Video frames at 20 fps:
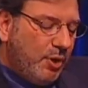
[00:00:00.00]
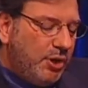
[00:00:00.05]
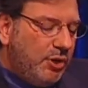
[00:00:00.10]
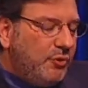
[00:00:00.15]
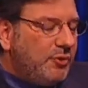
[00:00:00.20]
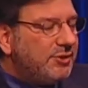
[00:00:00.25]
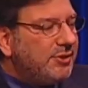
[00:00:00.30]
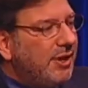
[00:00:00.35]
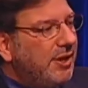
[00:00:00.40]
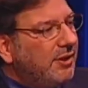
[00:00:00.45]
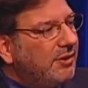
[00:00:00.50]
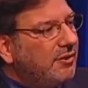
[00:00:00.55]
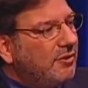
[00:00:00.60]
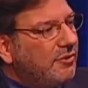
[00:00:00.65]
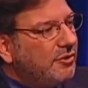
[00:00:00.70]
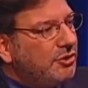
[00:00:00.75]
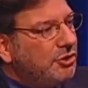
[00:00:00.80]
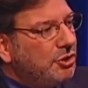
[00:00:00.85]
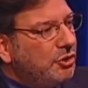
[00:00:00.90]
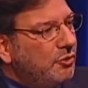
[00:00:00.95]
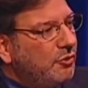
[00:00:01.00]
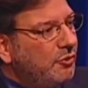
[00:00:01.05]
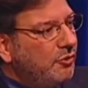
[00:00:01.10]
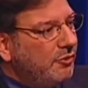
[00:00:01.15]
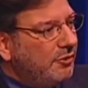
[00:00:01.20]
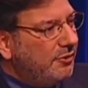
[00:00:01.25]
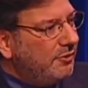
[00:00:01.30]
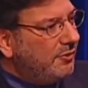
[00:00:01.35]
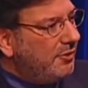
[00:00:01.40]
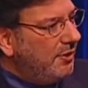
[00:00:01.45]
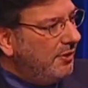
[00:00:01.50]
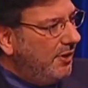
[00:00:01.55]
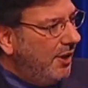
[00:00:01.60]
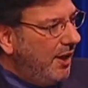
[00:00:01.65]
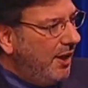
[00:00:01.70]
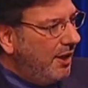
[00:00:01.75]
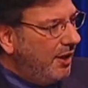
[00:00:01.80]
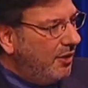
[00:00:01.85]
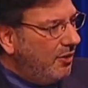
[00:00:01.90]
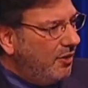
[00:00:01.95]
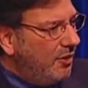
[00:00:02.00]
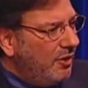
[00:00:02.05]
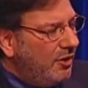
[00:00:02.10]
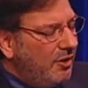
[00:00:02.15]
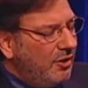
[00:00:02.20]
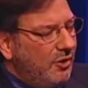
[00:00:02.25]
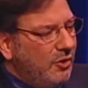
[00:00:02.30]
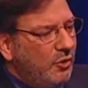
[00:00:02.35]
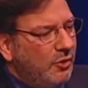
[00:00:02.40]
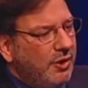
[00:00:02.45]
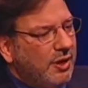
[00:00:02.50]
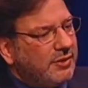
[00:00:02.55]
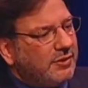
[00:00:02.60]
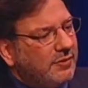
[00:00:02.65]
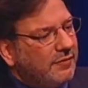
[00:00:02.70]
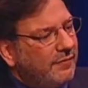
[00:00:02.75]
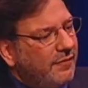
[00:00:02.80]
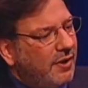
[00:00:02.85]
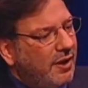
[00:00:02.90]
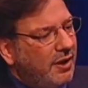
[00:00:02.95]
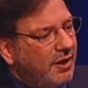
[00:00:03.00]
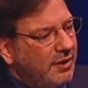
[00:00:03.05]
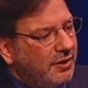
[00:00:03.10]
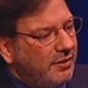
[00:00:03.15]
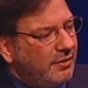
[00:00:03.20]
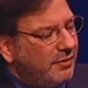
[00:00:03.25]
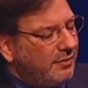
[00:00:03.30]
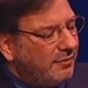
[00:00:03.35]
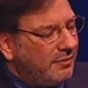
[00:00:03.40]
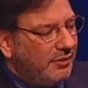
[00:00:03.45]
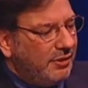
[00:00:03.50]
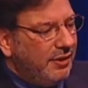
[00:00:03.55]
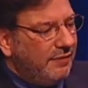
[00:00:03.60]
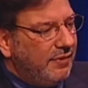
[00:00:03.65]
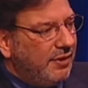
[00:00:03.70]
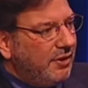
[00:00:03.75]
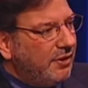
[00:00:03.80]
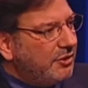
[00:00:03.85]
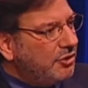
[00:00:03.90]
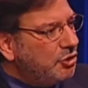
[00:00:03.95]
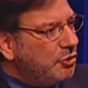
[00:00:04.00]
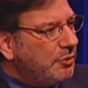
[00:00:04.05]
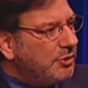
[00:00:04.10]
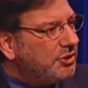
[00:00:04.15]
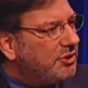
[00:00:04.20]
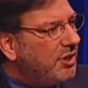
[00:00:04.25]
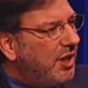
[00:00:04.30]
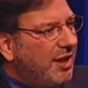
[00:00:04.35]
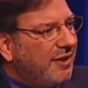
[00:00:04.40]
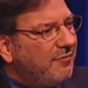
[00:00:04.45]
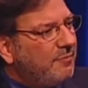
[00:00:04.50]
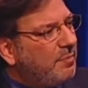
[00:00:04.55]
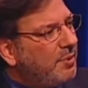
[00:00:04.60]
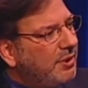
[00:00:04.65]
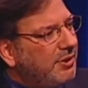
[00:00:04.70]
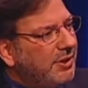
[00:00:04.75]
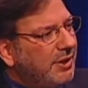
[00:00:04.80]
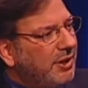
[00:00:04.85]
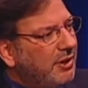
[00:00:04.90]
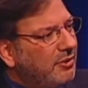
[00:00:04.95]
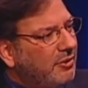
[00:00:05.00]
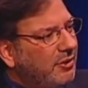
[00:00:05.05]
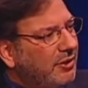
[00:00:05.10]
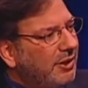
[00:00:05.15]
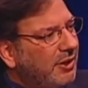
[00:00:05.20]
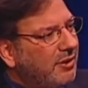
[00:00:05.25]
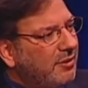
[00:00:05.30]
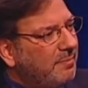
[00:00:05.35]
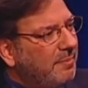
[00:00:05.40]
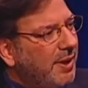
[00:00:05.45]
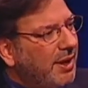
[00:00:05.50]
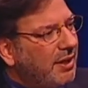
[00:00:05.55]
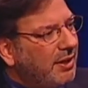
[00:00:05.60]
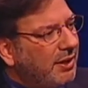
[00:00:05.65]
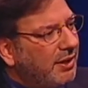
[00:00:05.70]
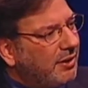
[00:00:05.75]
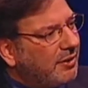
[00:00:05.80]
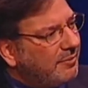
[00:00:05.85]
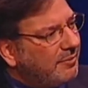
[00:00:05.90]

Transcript: do you say to the Jew who today who doesn't find living a Jewish life particularly compelling?